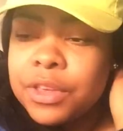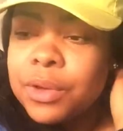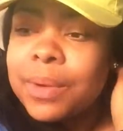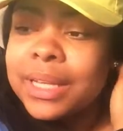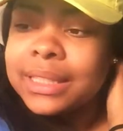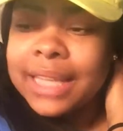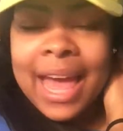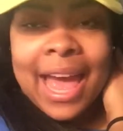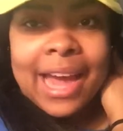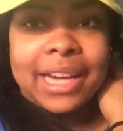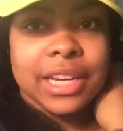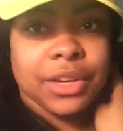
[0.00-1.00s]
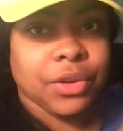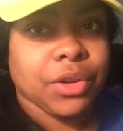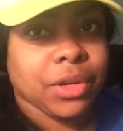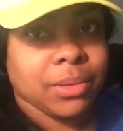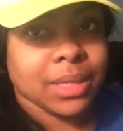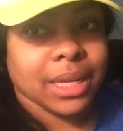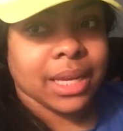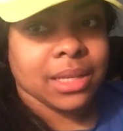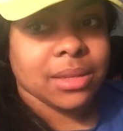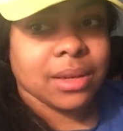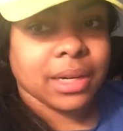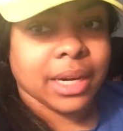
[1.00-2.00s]
You into acting, you could do
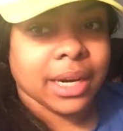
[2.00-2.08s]
skits on